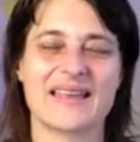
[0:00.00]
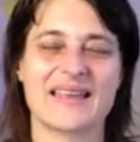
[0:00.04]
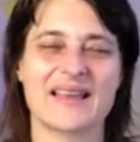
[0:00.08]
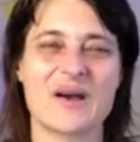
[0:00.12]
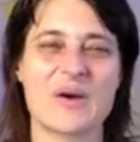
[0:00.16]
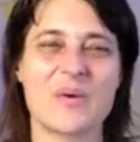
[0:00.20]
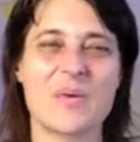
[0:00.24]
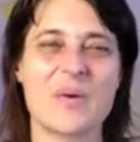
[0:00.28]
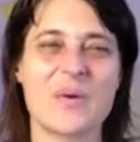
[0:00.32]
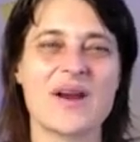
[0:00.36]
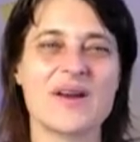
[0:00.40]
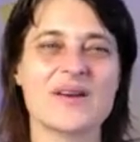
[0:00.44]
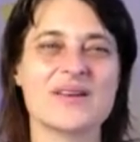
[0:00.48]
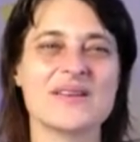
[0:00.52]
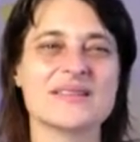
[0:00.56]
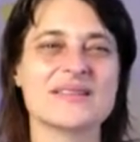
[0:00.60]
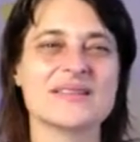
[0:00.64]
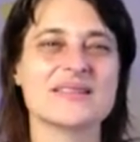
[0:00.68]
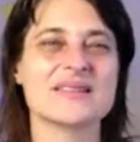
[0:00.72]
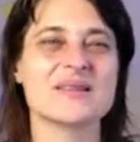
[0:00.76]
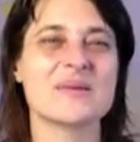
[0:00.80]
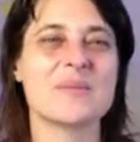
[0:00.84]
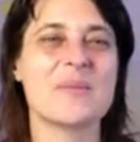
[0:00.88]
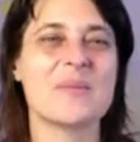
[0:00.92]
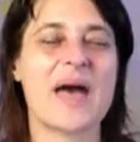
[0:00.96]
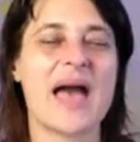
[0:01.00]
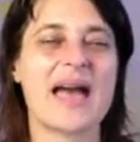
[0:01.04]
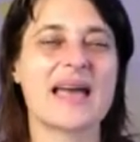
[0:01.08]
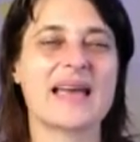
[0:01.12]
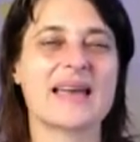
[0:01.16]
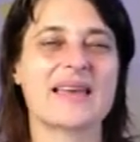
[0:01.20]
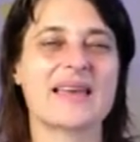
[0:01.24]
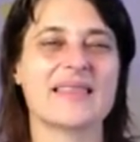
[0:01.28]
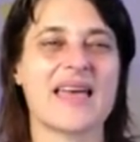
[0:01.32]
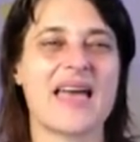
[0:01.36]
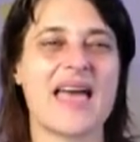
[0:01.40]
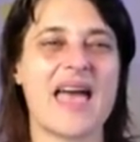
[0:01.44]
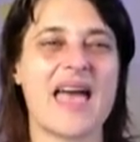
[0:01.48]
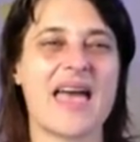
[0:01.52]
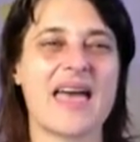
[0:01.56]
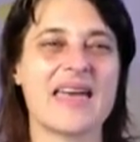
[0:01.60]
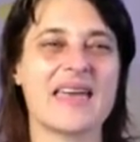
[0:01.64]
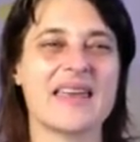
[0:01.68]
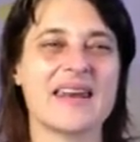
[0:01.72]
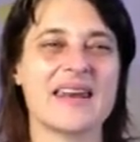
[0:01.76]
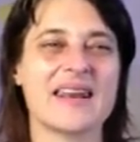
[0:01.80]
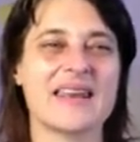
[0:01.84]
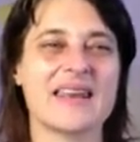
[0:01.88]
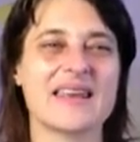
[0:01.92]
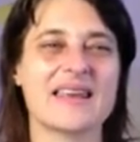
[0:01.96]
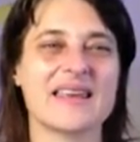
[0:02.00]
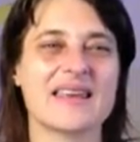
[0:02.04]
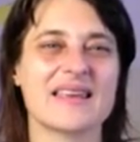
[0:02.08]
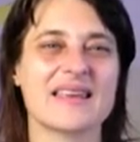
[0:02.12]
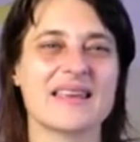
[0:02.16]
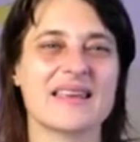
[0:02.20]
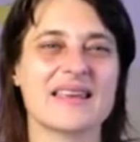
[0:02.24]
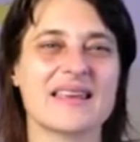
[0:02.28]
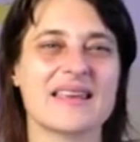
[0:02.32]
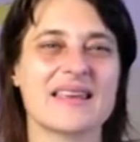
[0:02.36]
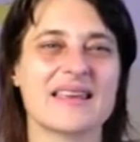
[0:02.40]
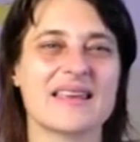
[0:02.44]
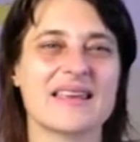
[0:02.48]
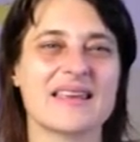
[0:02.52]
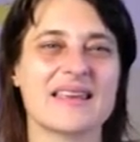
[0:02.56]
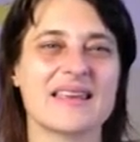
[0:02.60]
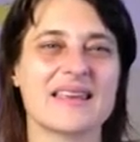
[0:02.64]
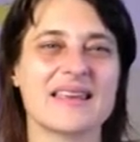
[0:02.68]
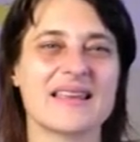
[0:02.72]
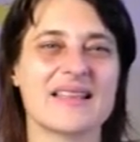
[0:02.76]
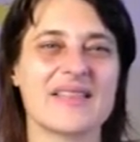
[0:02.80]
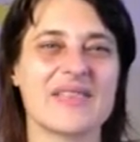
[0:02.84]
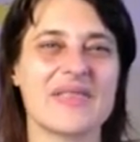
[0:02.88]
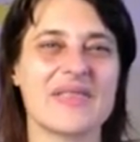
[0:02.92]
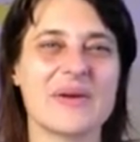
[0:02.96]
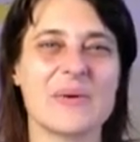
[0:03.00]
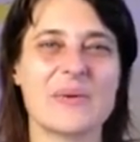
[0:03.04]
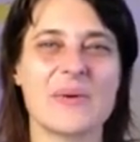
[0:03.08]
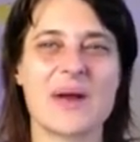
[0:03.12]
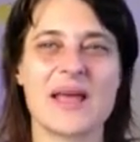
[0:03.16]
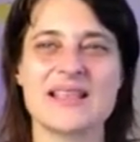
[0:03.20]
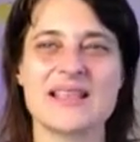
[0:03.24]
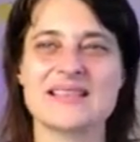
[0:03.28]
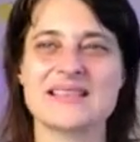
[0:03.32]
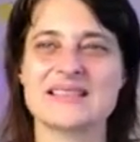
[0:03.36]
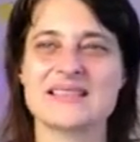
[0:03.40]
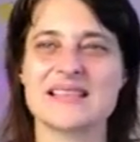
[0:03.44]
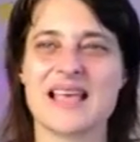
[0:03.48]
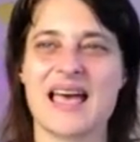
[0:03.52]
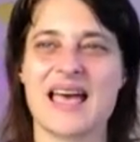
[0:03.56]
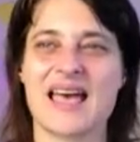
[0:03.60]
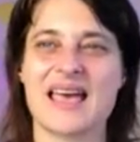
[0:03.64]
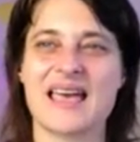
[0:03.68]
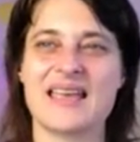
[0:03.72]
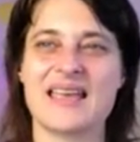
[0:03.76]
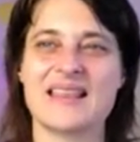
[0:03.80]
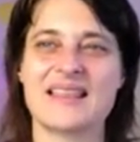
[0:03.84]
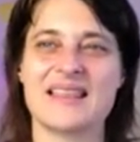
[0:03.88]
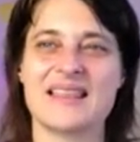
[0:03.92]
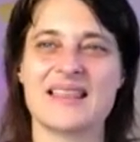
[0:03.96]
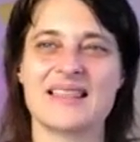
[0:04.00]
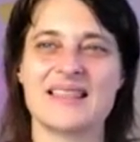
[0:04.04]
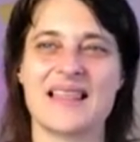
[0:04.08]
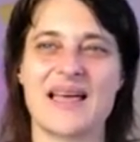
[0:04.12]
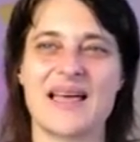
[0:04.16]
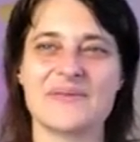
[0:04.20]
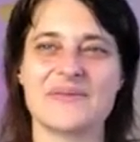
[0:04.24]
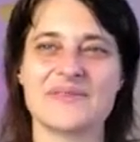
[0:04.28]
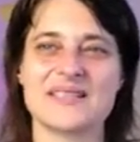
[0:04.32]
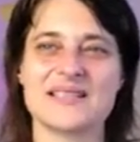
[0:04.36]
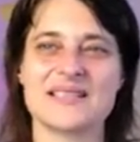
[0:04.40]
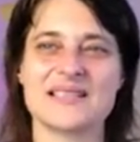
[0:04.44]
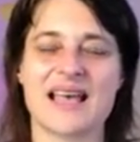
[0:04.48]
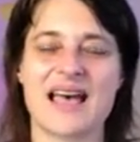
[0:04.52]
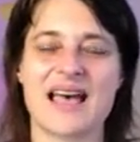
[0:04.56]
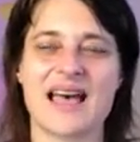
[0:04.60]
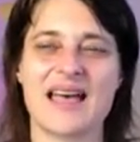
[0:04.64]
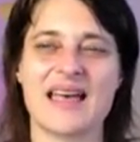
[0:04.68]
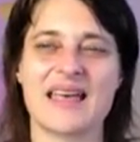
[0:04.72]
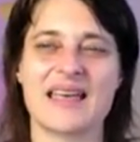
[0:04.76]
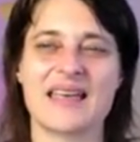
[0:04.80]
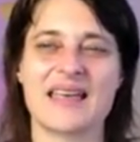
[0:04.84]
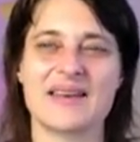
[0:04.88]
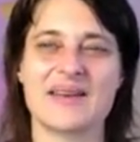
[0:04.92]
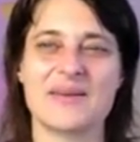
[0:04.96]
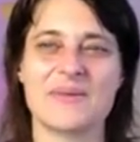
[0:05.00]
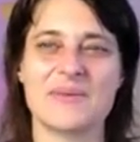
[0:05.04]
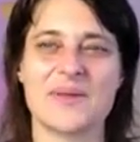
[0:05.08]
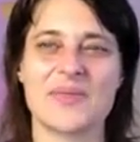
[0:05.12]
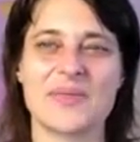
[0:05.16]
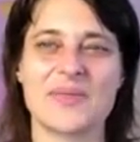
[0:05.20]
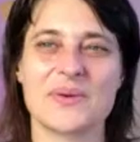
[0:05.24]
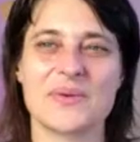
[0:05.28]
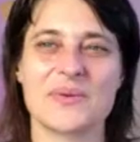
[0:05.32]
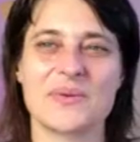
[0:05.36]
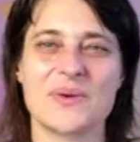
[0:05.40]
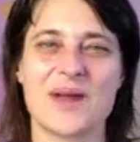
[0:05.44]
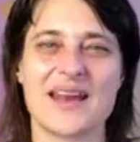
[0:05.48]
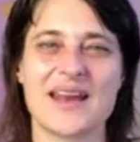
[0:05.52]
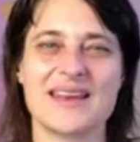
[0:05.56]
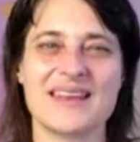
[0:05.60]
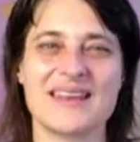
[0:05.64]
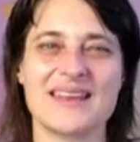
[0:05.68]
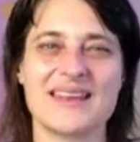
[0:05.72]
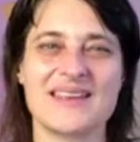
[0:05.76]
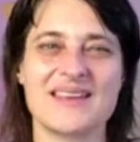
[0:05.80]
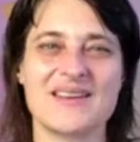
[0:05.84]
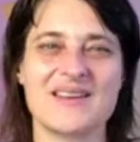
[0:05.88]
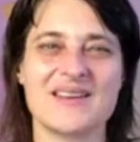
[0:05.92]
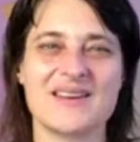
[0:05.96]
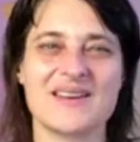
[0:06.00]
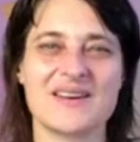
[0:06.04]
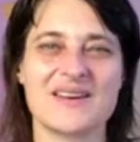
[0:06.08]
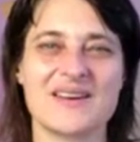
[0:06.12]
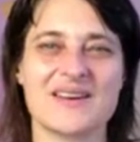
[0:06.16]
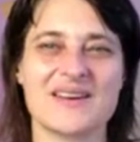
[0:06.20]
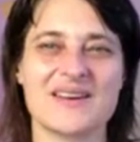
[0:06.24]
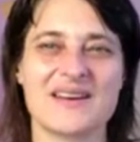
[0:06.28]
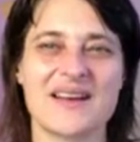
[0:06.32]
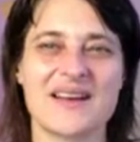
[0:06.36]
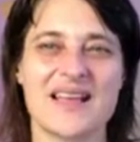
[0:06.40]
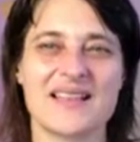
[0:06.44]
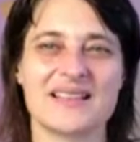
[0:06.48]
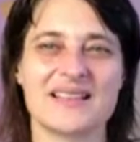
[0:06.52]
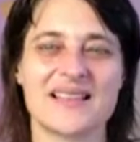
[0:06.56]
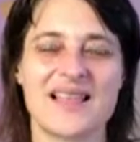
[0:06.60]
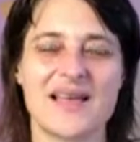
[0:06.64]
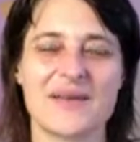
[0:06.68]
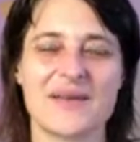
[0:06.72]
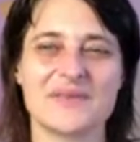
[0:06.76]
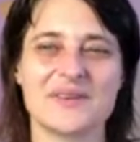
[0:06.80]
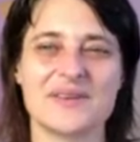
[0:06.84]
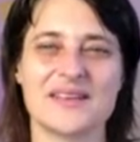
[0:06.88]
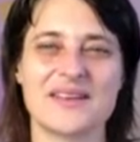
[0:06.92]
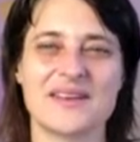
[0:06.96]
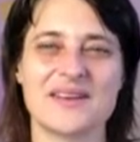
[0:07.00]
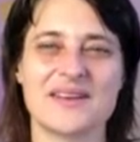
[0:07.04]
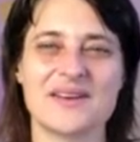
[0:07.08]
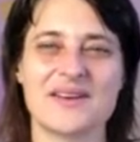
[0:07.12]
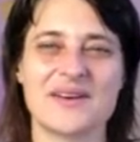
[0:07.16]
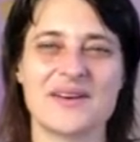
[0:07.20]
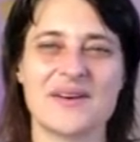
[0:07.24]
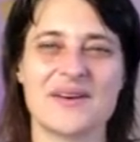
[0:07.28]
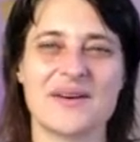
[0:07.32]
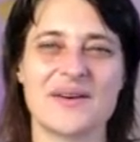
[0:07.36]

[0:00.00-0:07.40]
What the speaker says: Awareness to the back of the head, the right side, the left side, with the right ear and left ear.